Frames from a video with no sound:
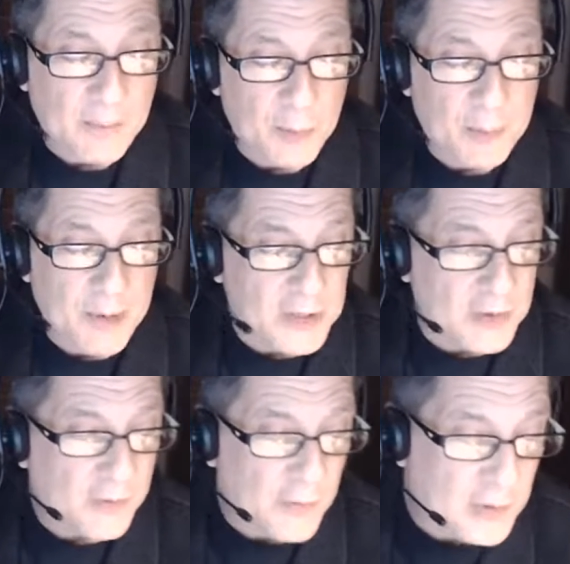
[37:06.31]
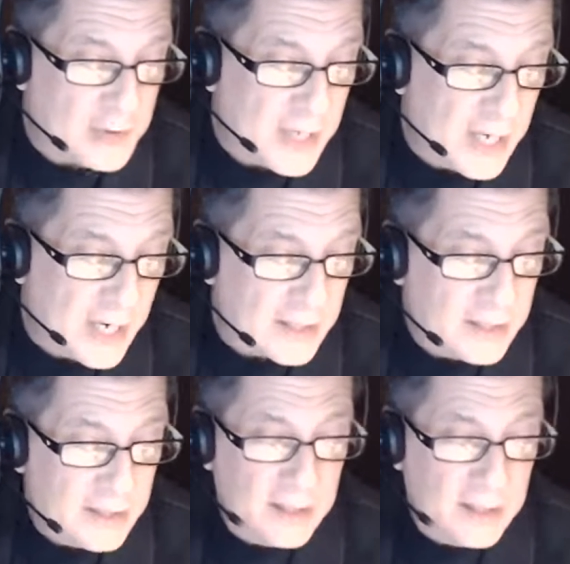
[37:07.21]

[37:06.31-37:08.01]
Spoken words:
Put Patients First Act.